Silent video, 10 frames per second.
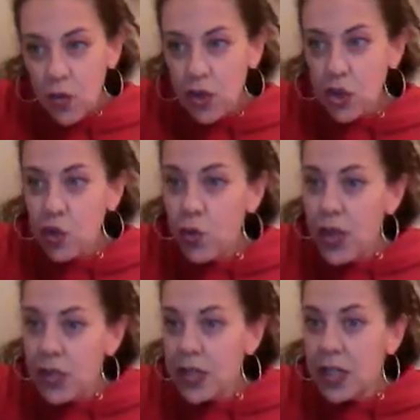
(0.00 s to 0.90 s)
we're
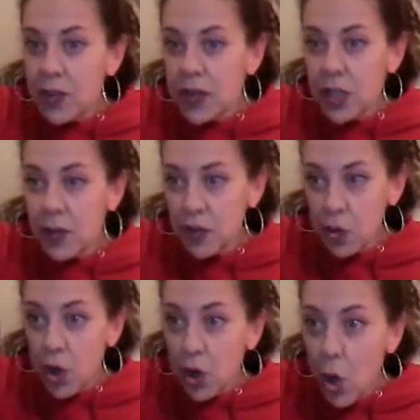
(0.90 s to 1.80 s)
squeezing into the bus stop,
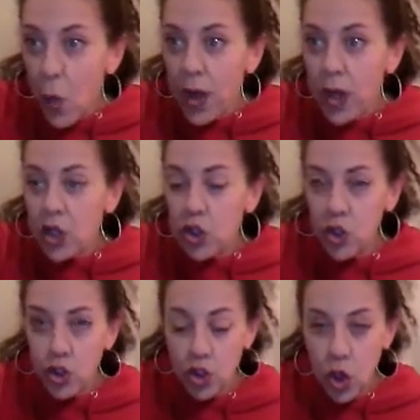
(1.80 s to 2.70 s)
so we're going
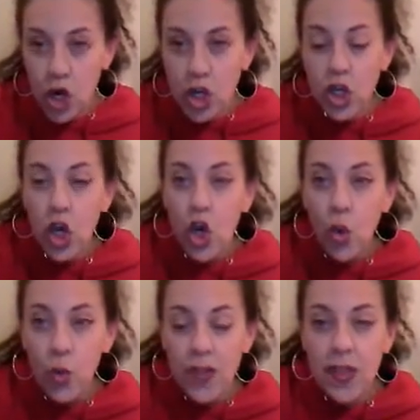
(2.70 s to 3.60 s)
to start
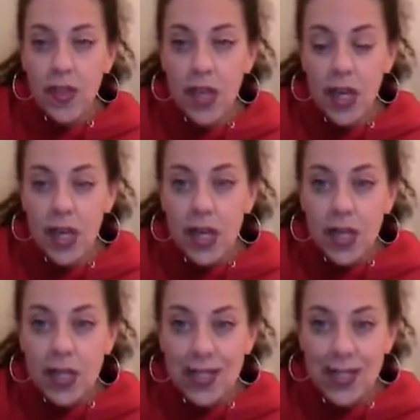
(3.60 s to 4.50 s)
with the
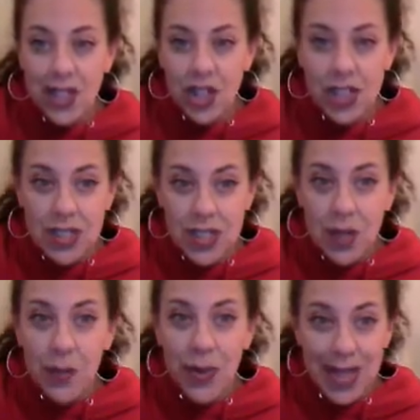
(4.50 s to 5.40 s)
digit
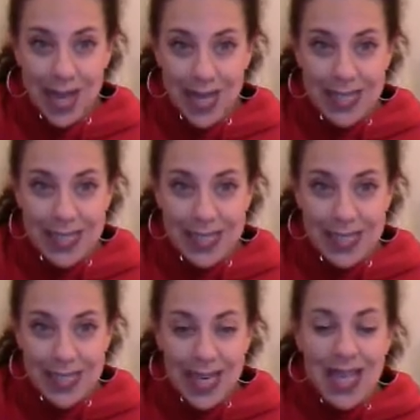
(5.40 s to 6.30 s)
place
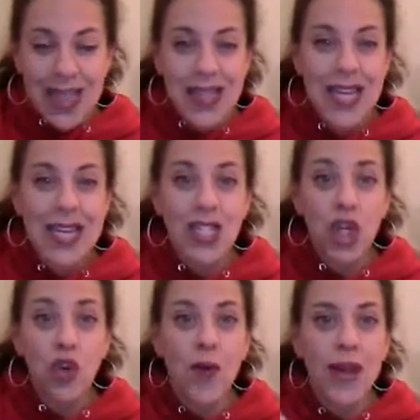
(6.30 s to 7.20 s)
that has
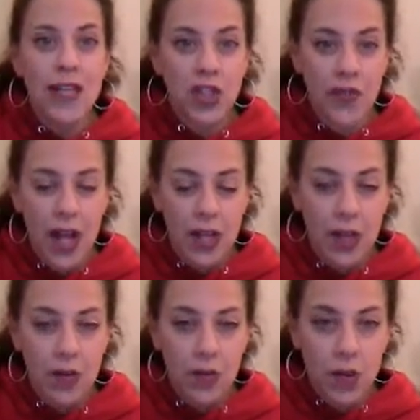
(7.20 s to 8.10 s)
the greatest
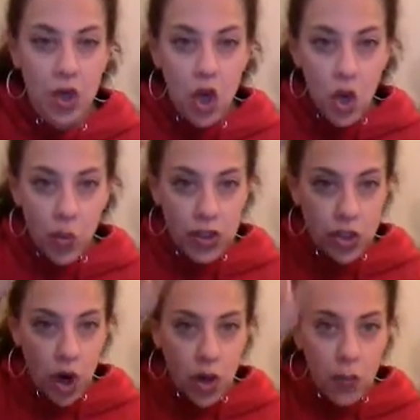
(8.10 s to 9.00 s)
value. We
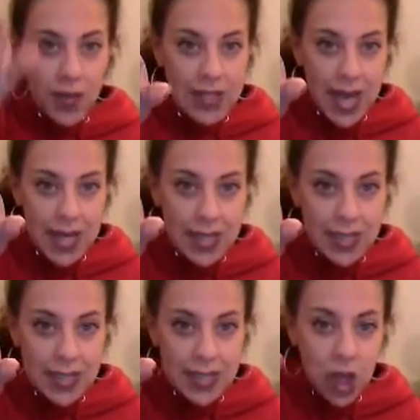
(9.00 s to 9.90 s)
started with the
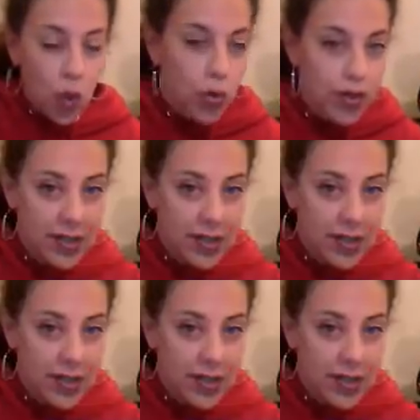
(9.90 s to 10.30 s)
10s, we're